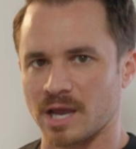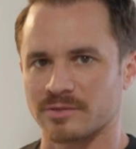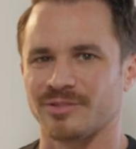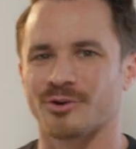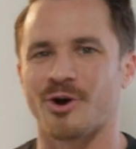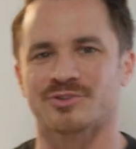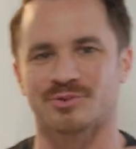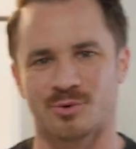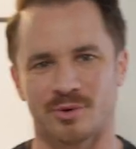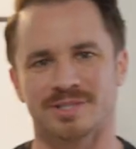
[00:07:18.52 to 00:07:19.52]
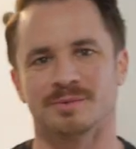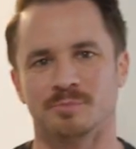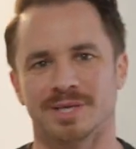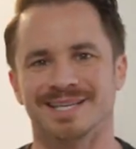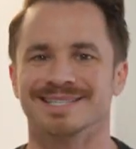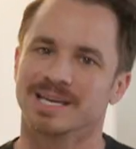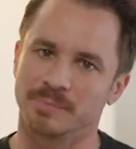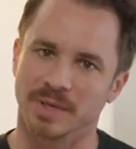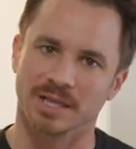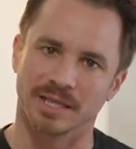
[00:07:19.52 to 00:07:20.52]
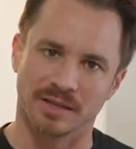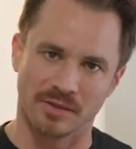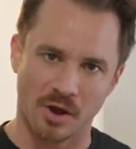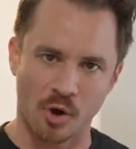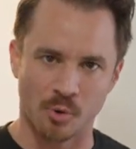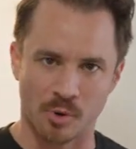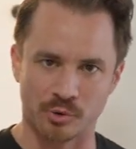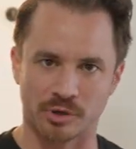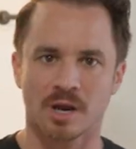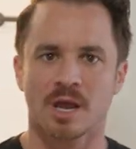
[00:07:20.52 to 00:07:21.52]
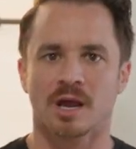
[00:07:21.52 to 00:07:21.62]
bath, and they're also going to be typically the homeowner.